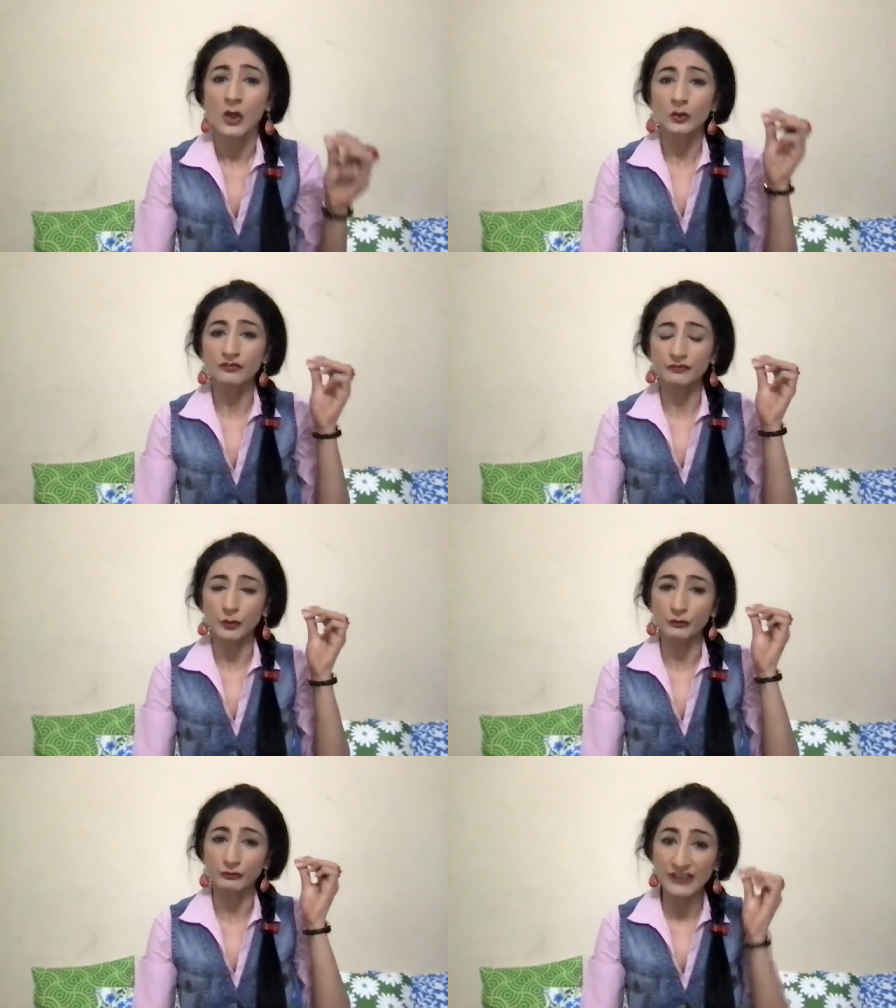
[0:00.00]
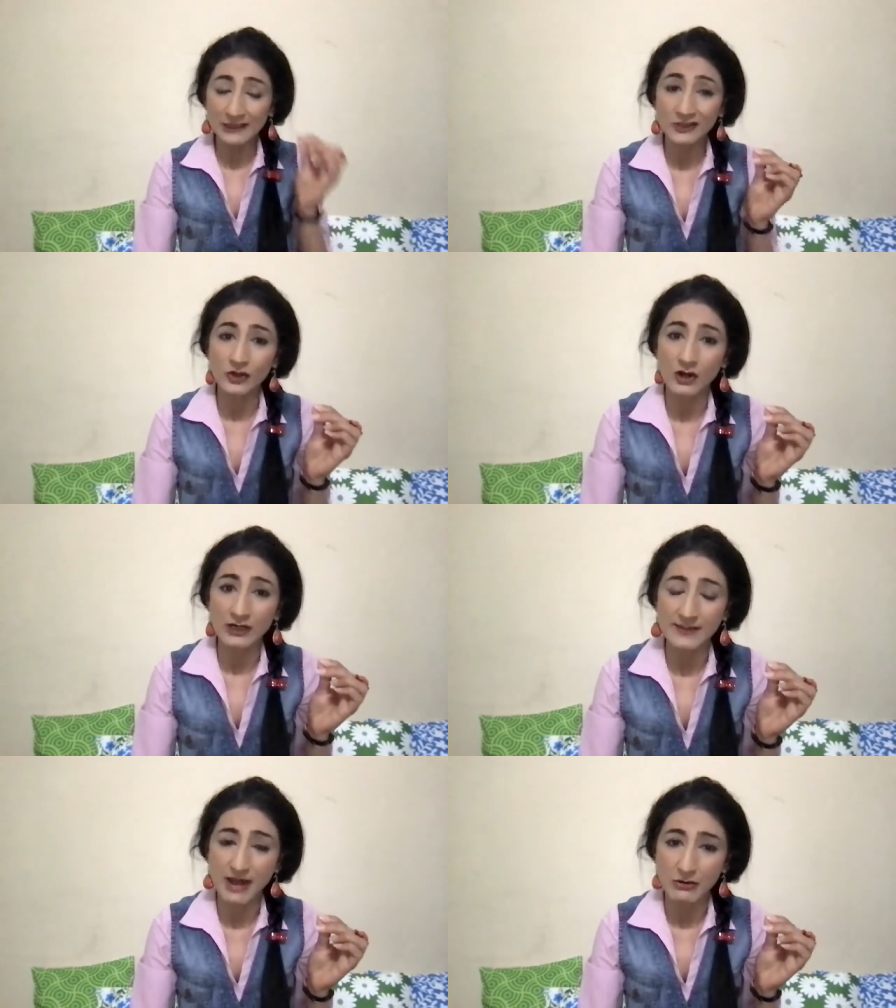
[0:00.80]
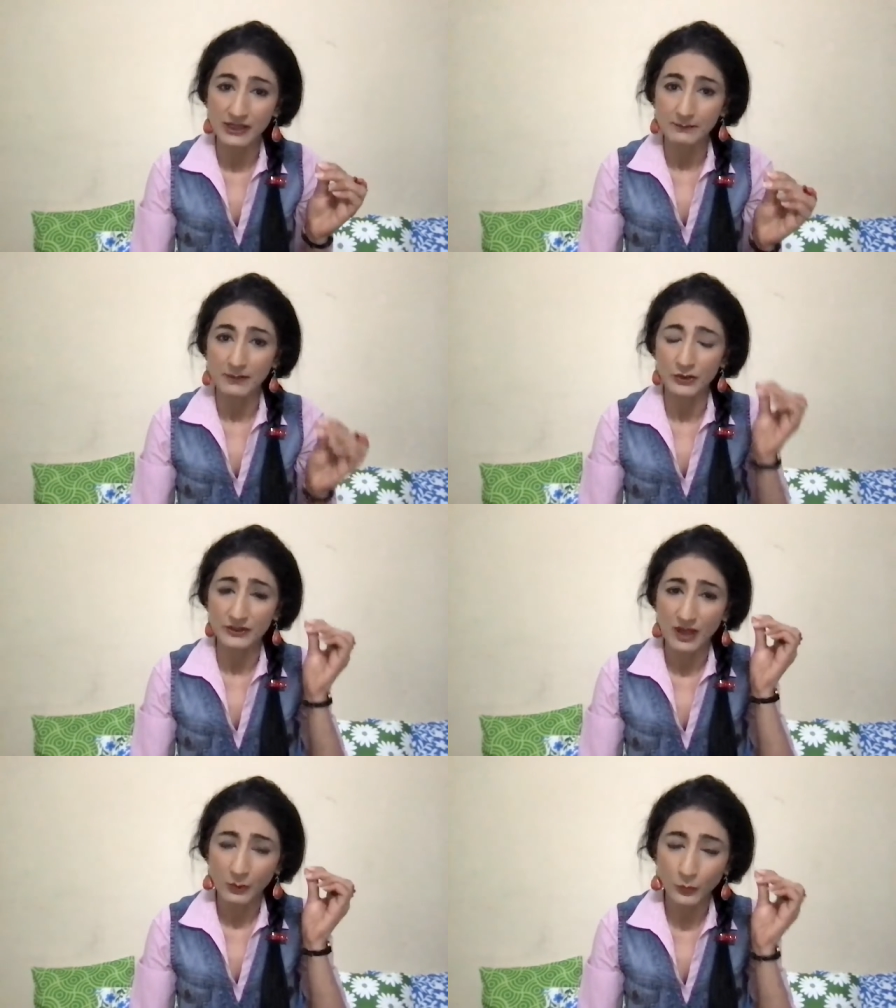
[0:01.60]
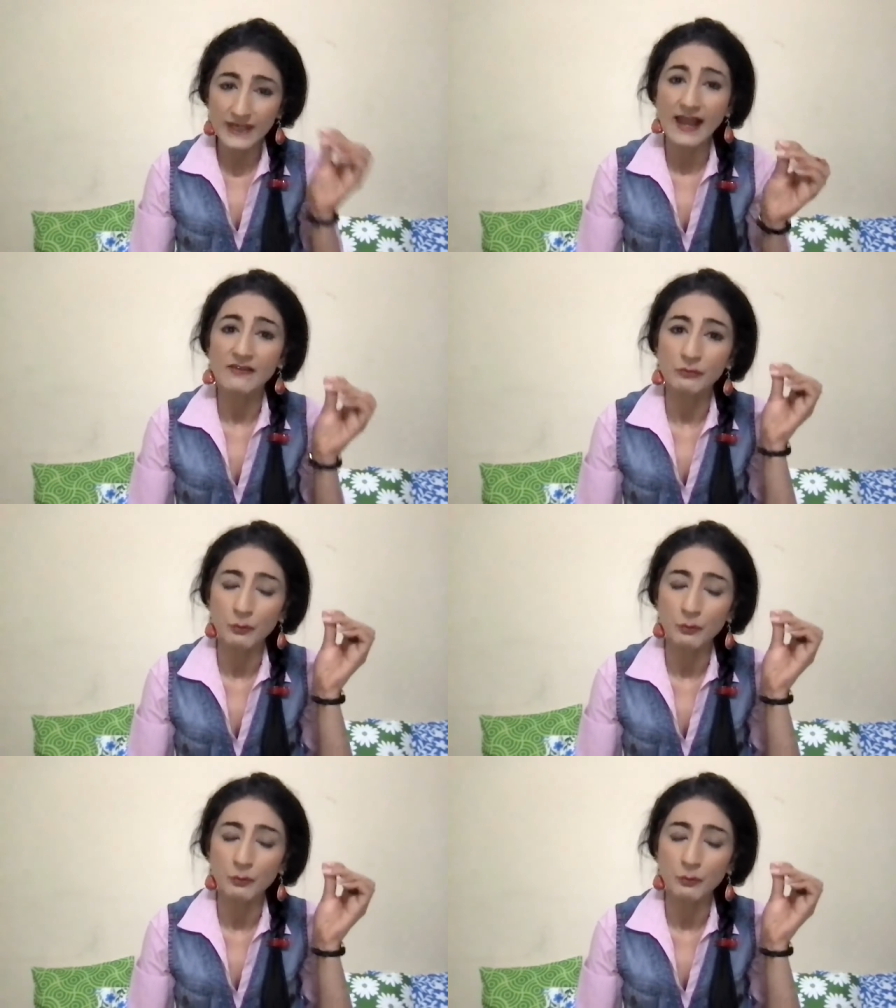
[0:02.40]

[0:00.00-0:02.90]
who feel strongly about it, because we have